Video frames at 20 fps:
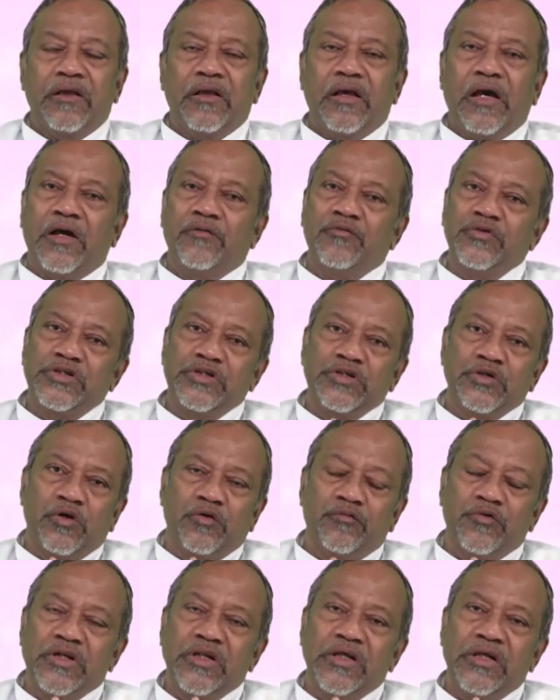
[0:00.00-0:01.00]
I wish you a
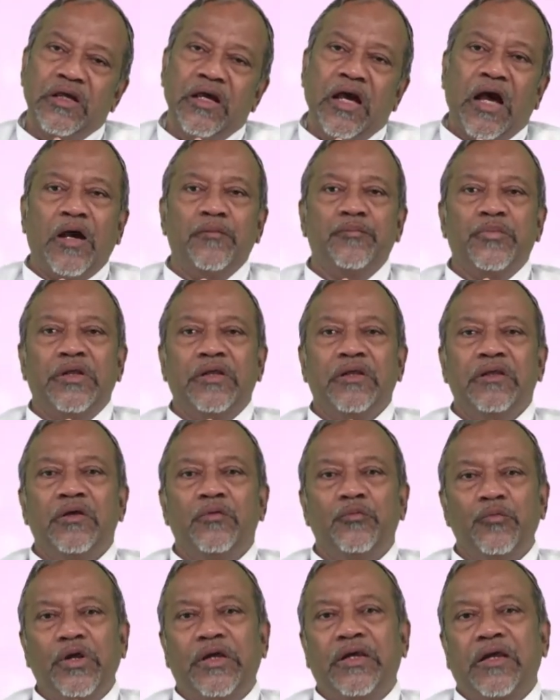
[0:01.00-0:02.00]
very happy
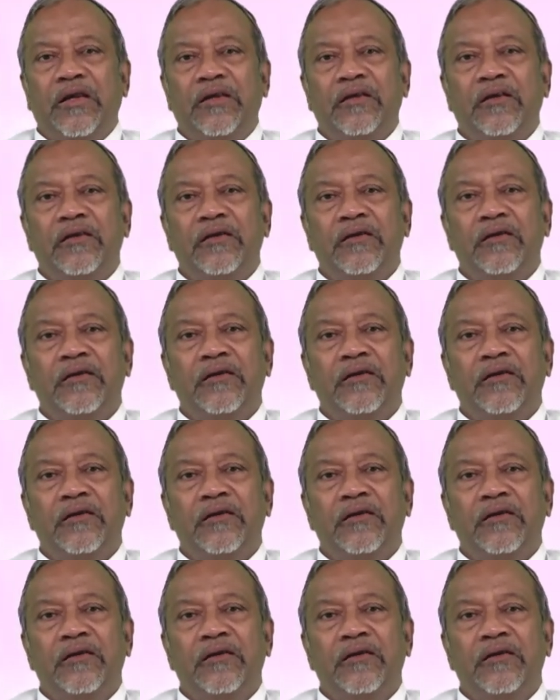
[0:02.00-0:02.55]
weekend.